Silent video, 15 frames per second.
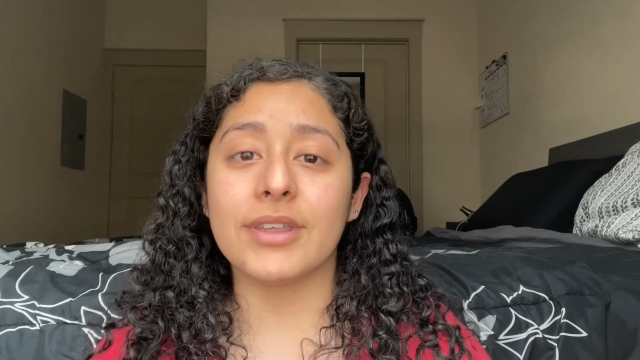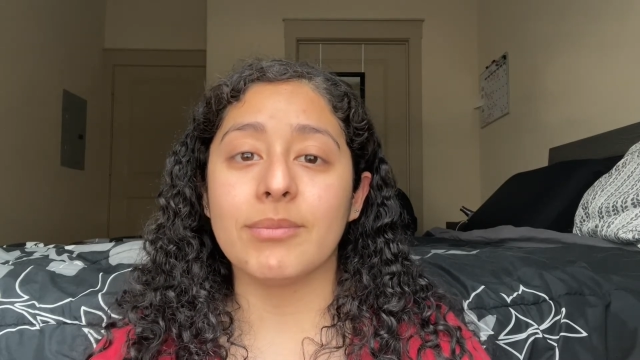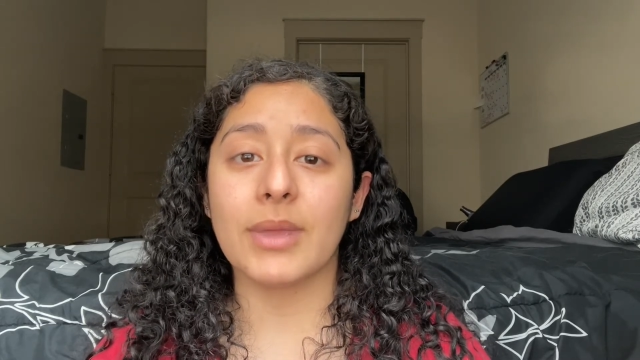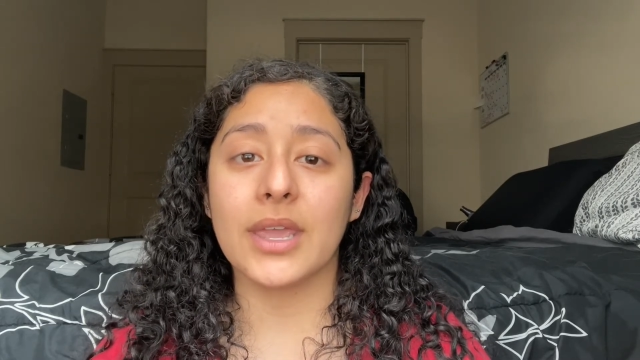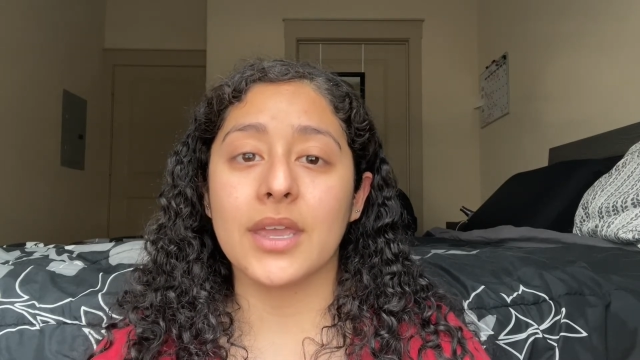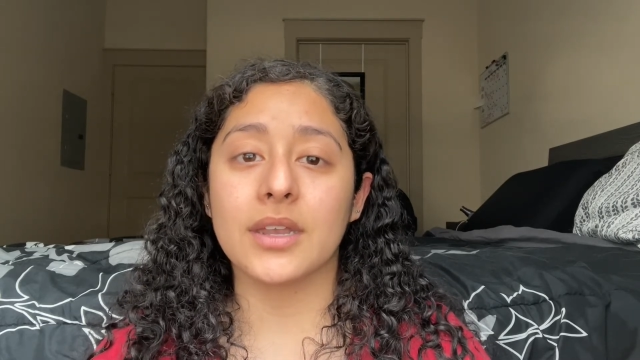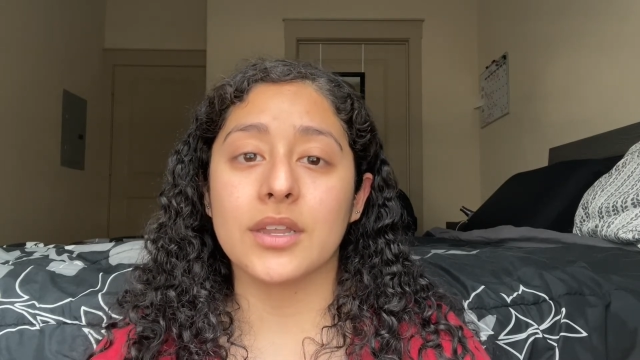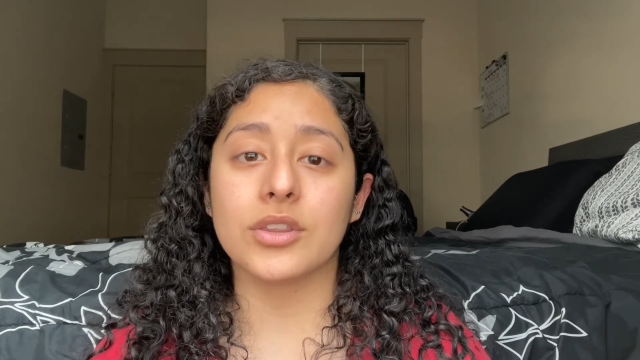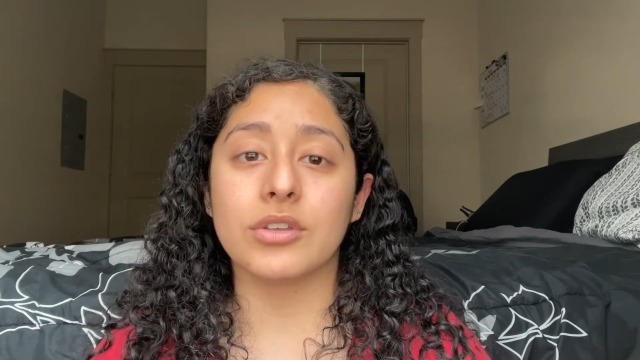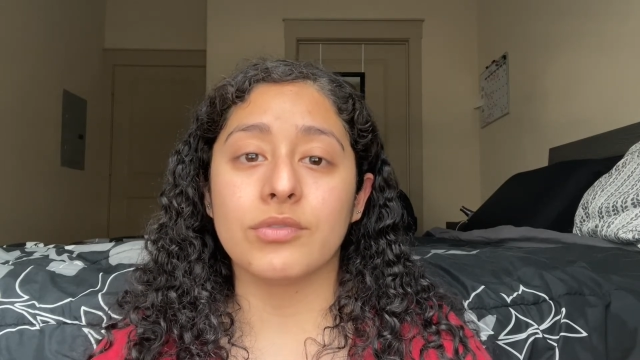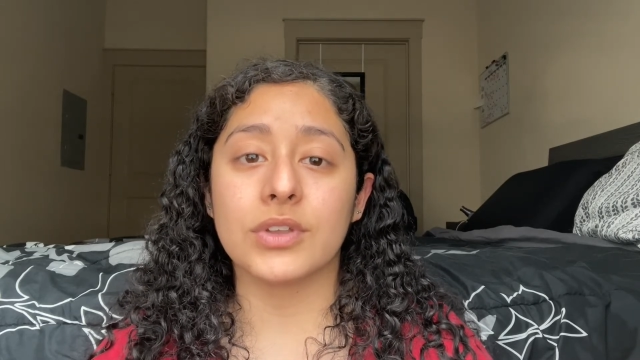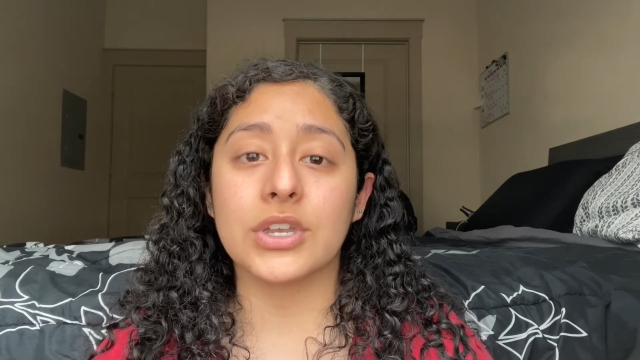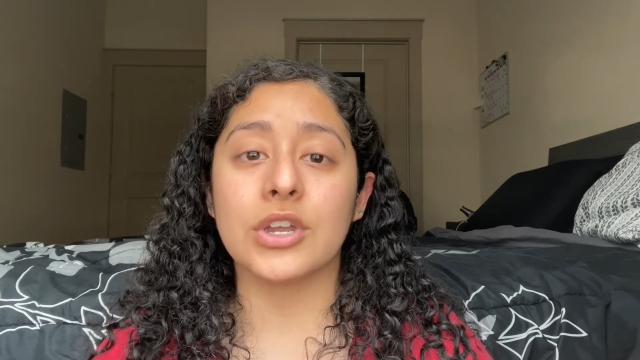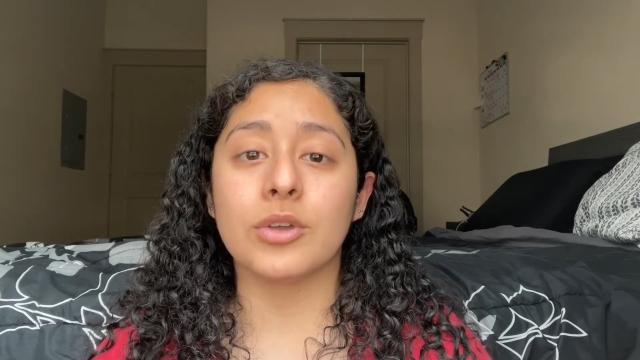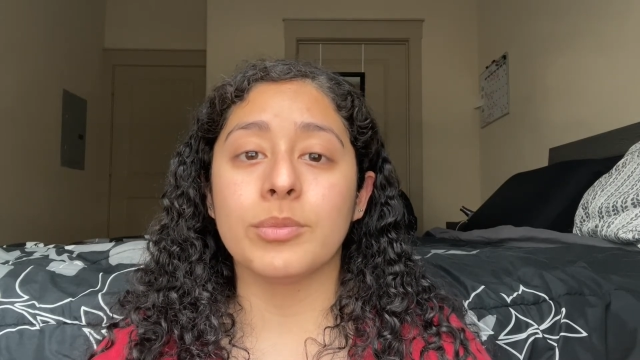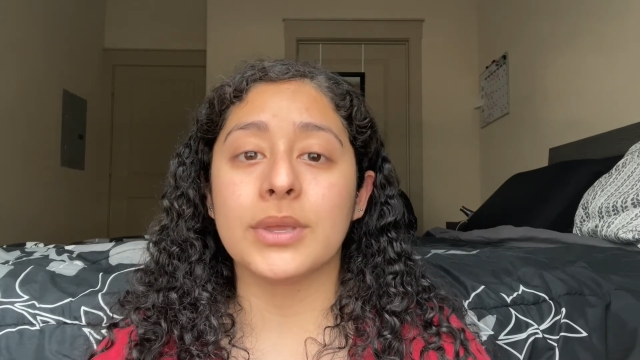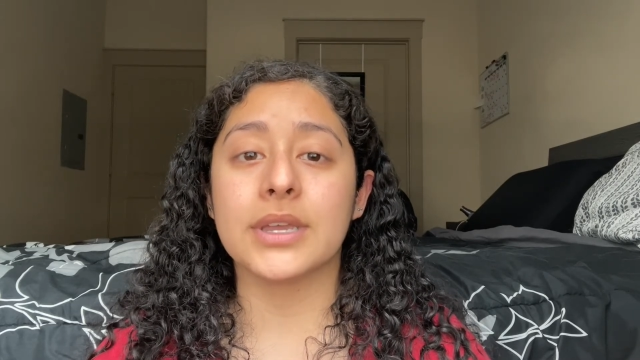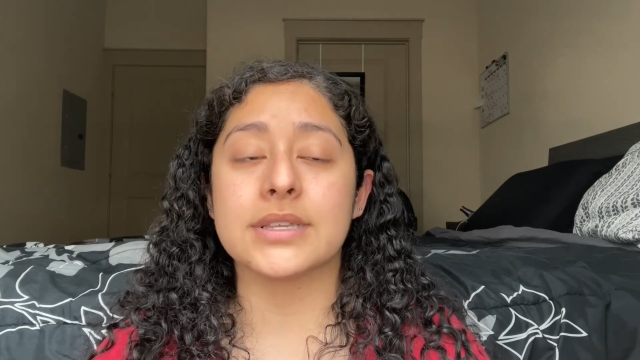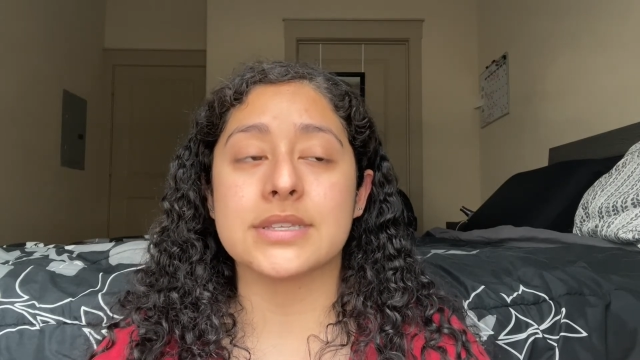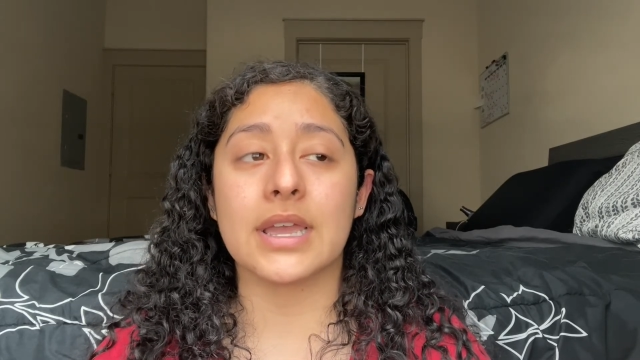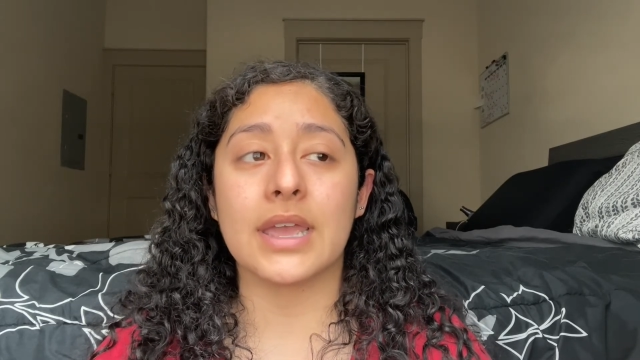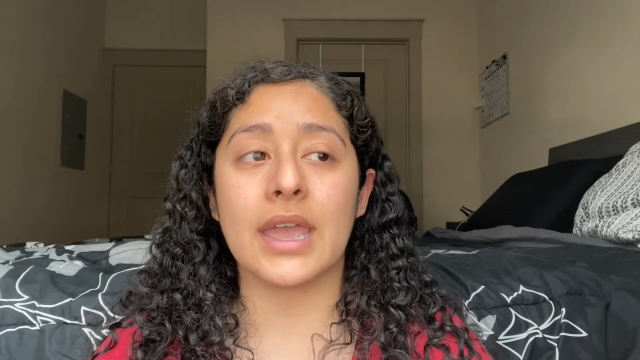make another video,
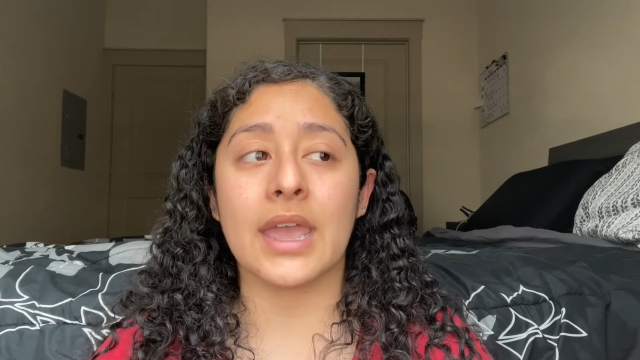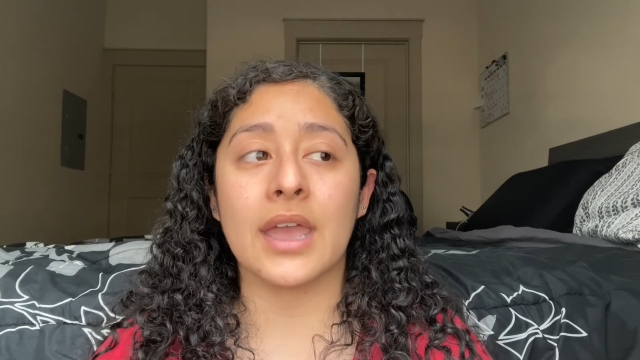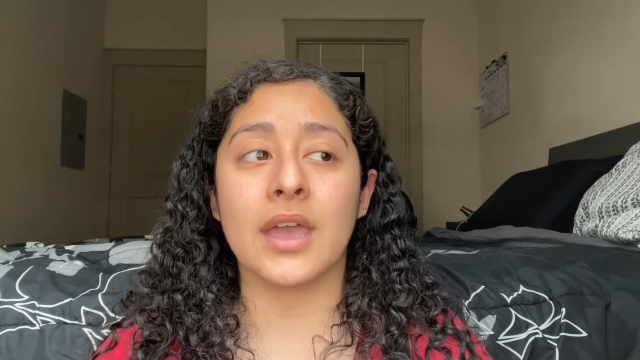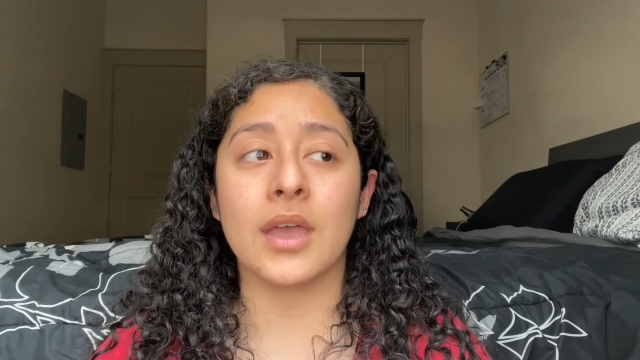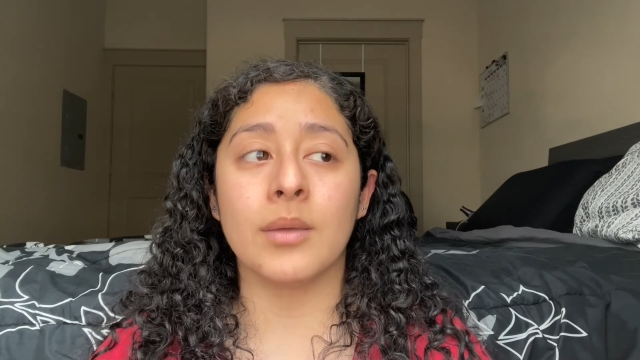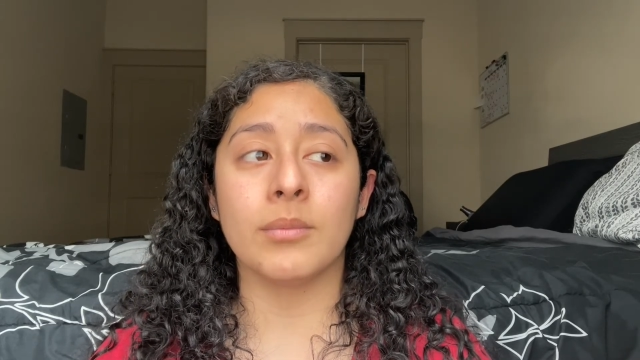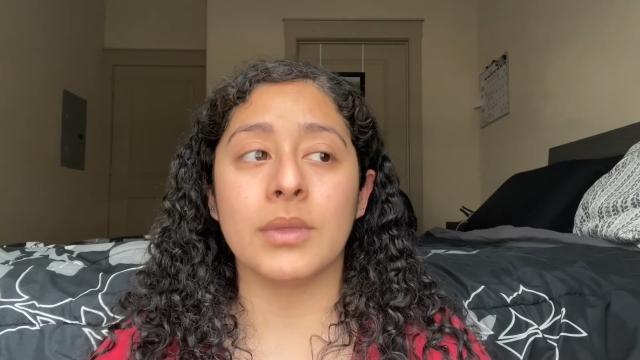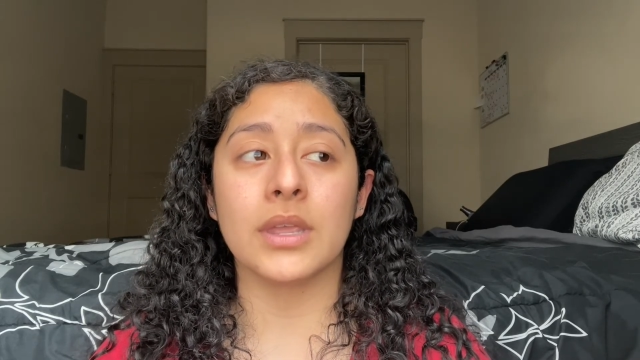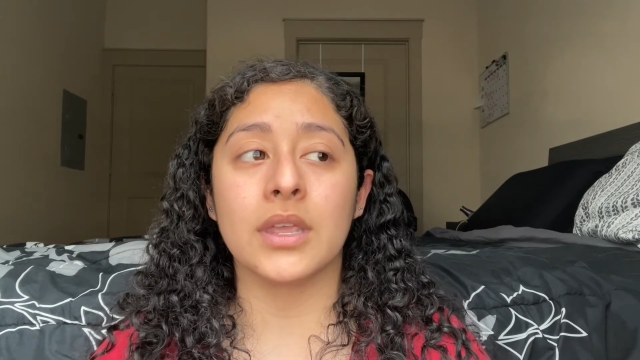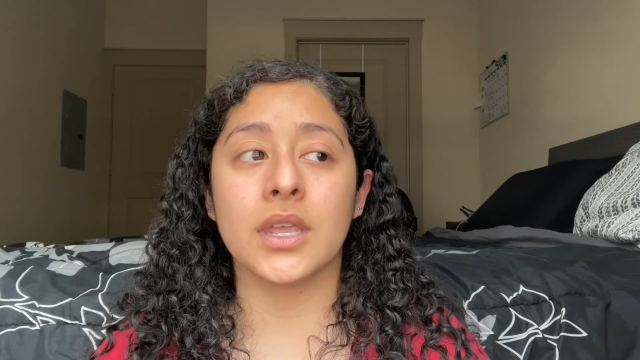because I am